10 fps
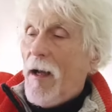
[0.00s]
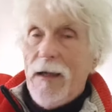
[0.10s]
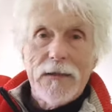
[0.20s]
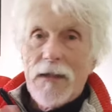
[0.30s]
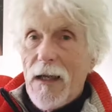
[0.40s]

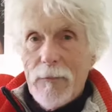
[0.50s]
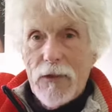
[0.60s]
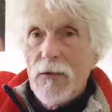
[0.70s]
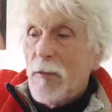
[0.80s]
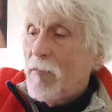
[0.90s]
It's
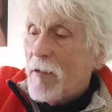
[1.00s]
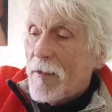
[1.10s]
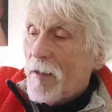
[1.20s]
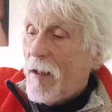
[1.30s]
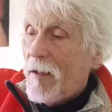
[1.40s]
absolutely
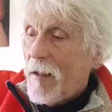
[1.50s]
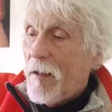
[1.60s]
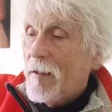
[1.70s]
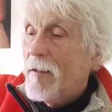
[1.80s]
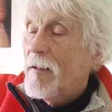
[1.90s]
brilliant.
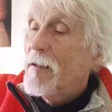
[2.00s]
I